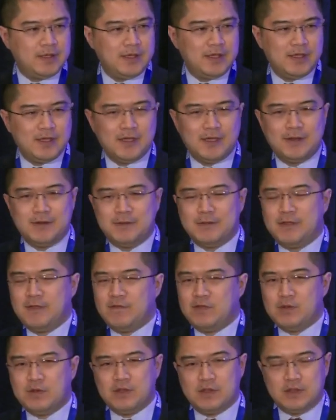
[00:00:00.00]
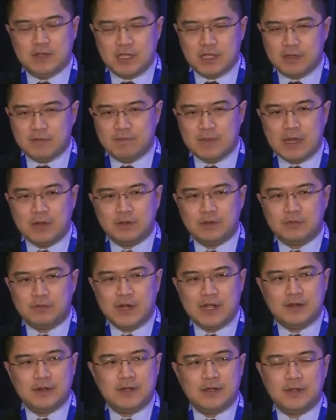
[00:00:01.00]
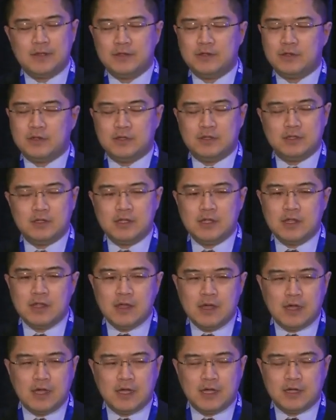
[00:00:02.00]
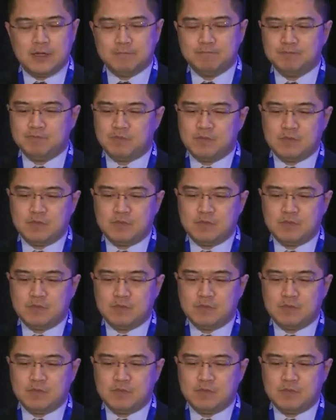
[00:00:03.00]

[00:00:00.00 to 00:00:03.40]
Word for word: And if you can think about the retina, you can um,